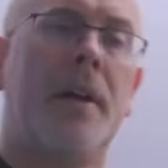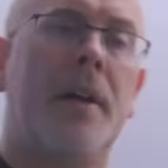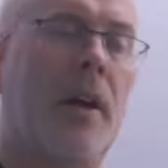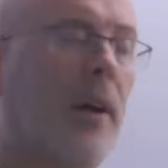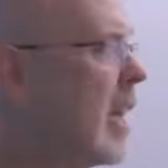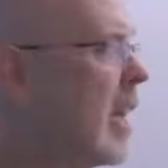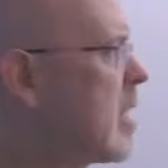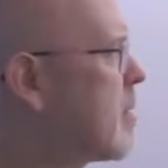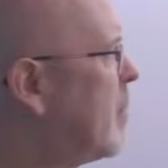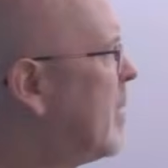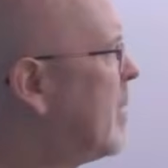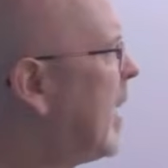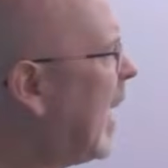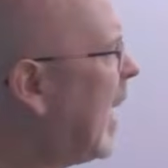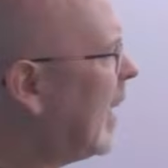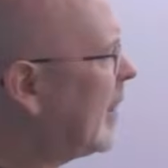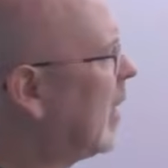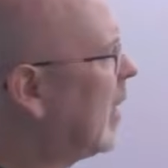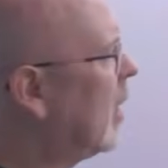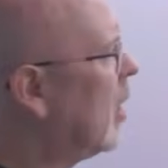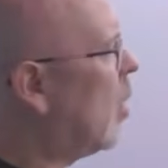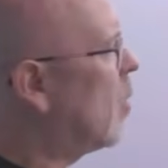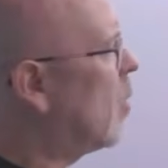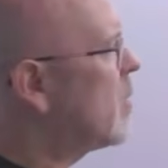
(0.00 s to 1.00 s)
Okay, so when you get
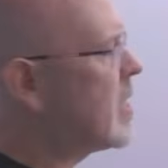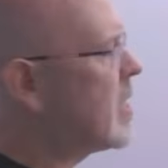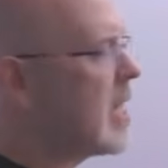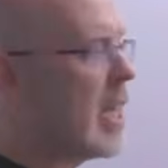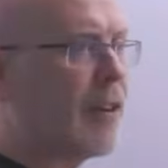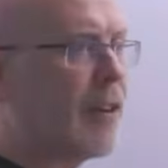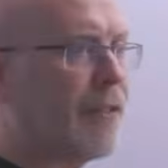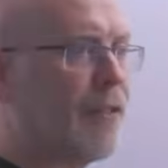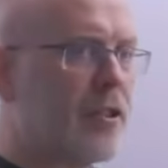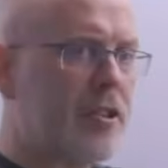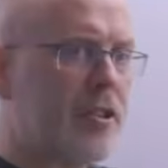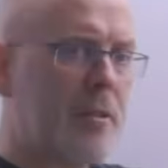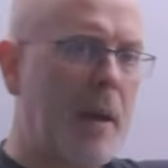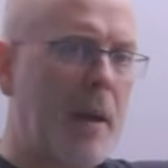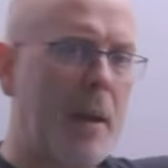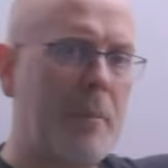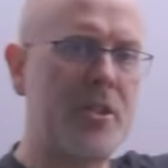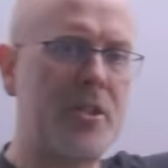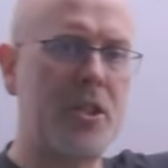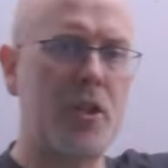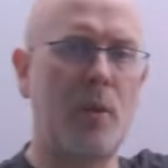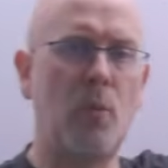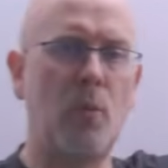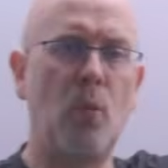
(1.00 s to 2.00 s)
the loan today, your first repayment
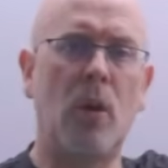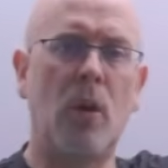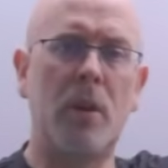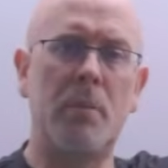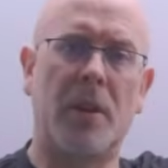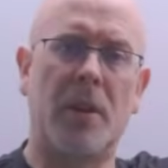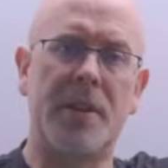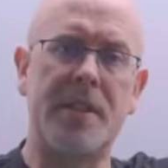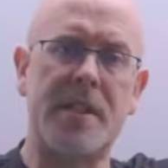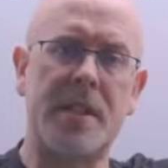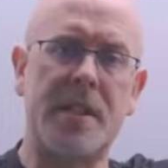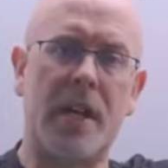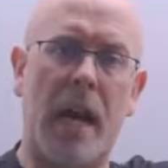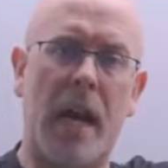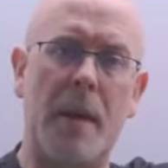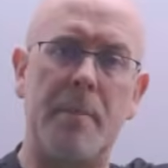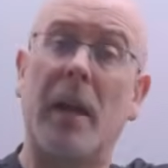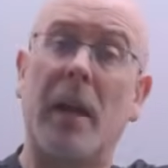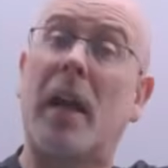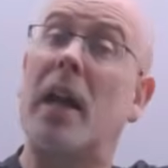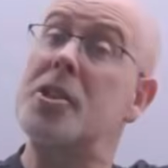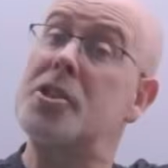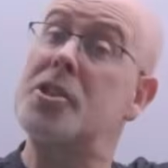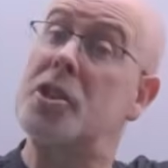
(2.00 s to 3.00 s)
is due in 1 month's time
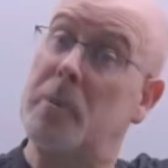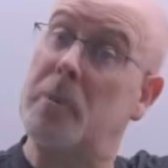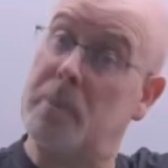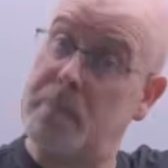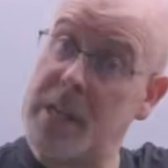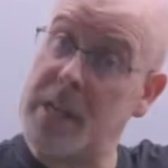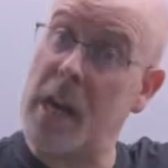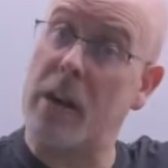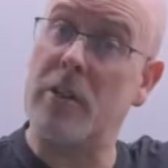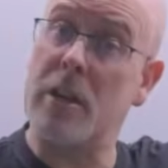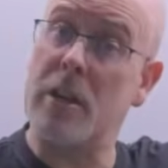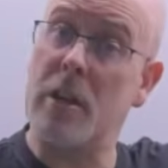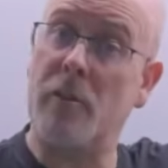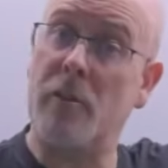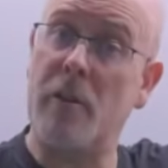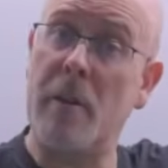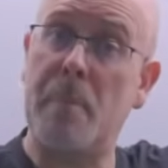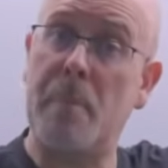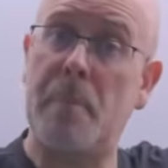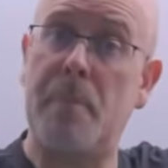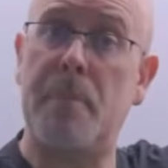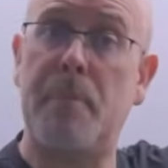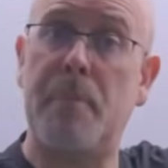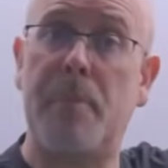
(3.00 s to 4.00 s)
because you
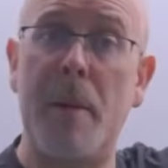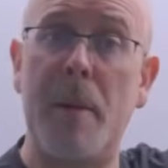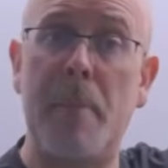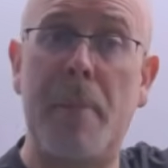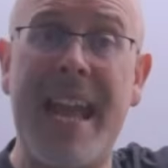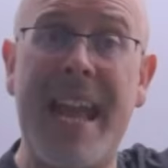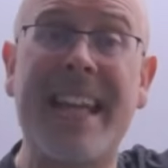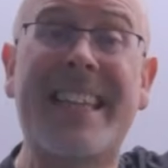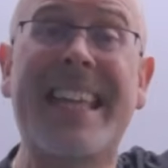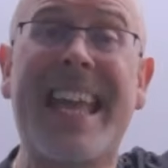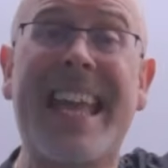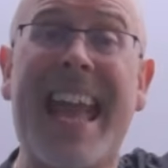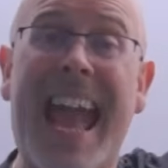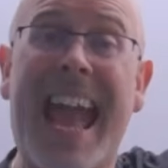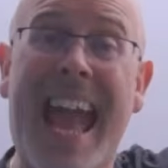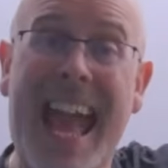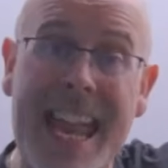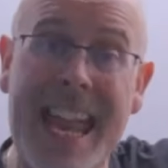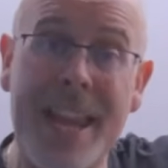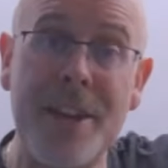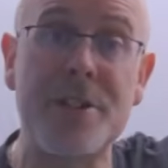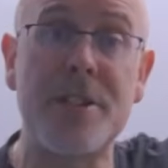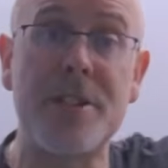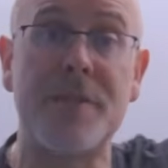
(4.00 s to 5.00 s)
repay at the
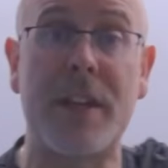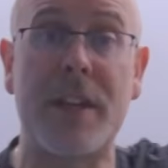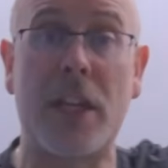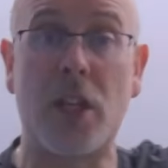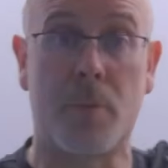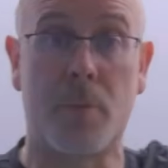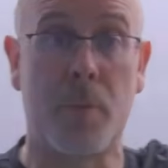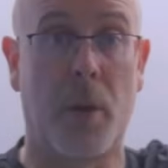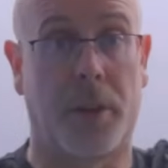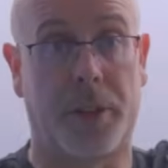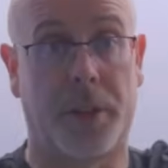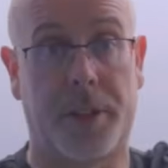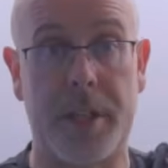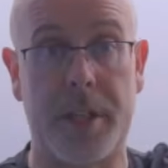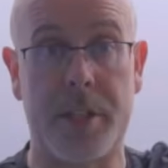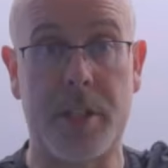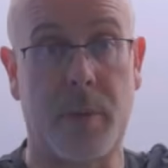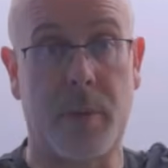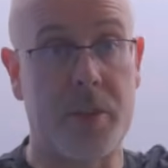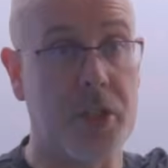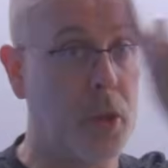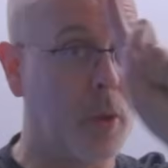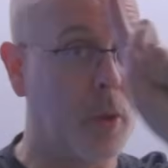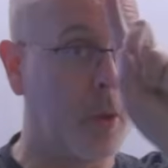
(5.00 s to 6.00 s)
end of each month. So
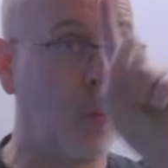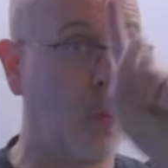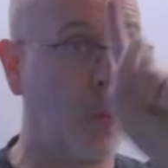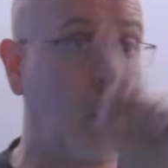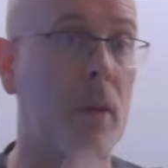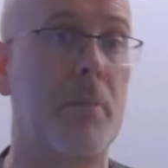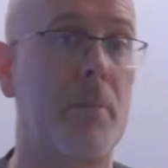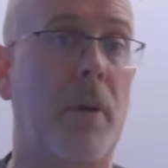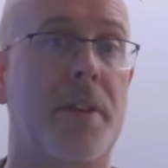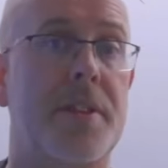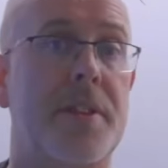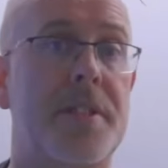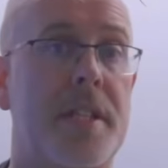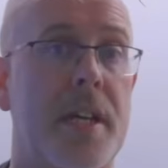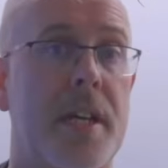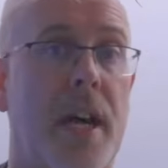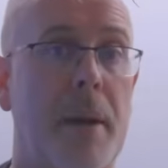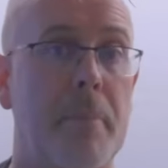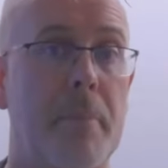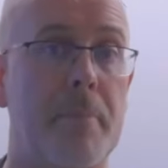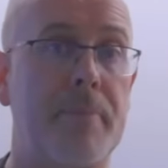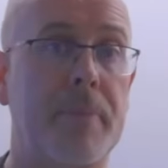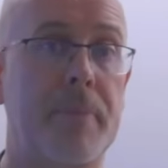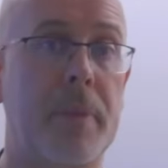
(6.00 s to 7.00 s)
it's due in 1 month's time.